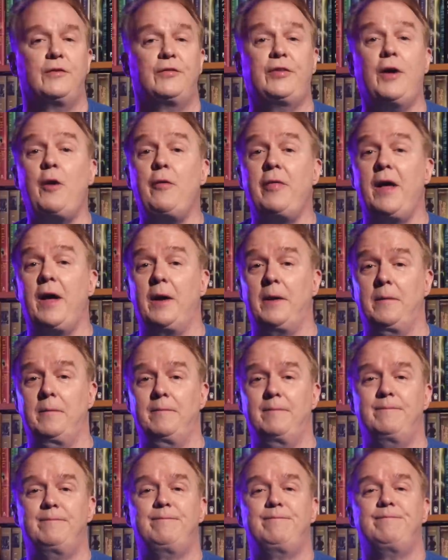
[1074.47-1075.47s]
So then,
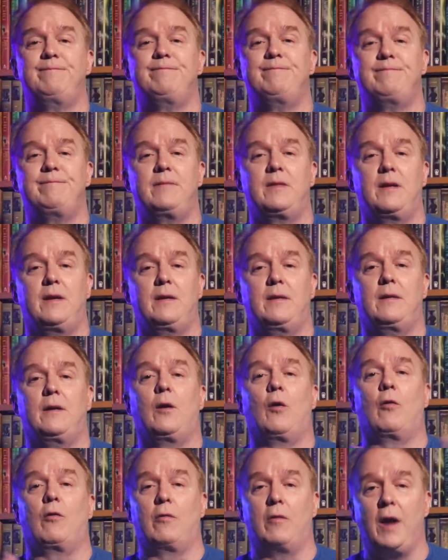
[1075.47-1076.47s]

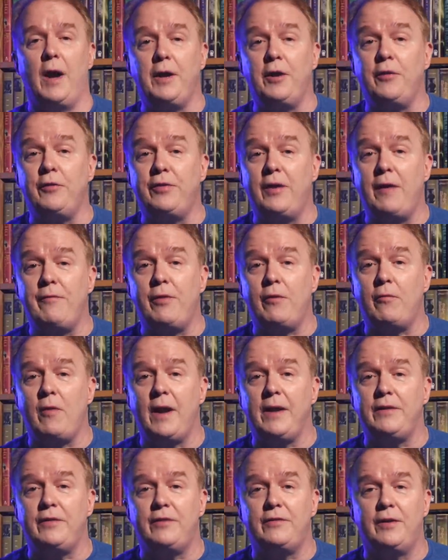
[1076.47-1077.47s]
writers have the
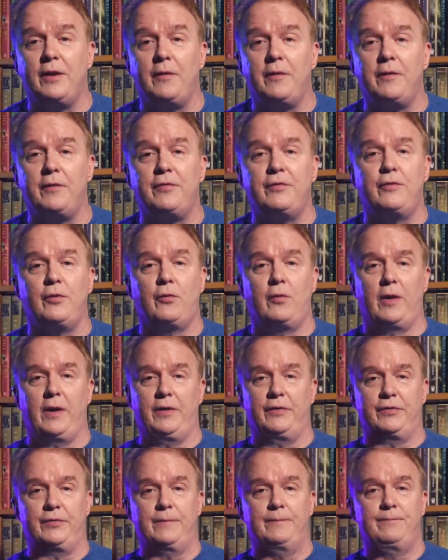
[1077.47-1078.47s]
right to tell their
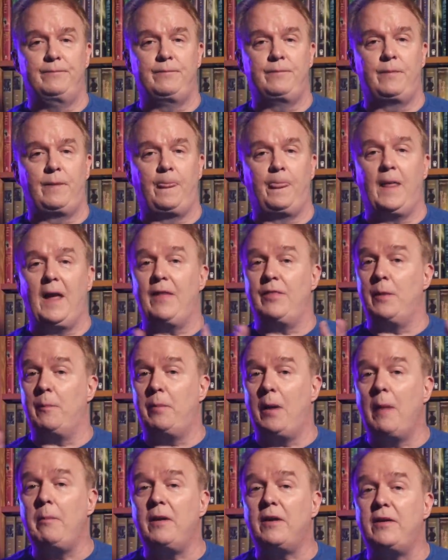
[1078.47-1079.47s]
stories, and the
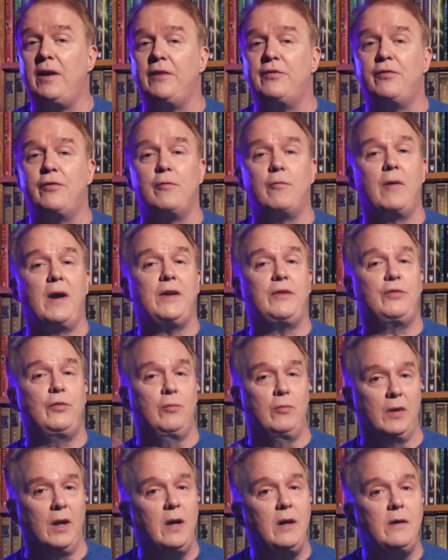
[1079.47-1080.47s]
public has the right to
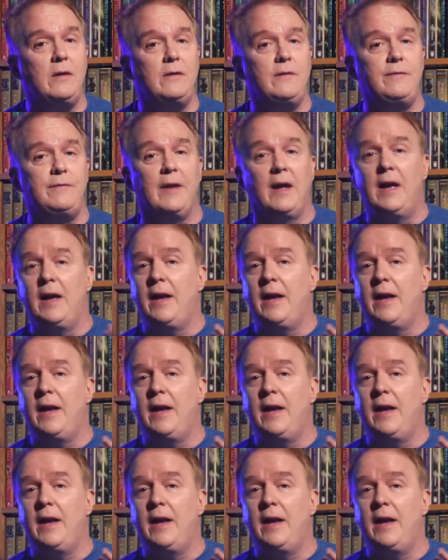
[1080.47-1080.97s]
love,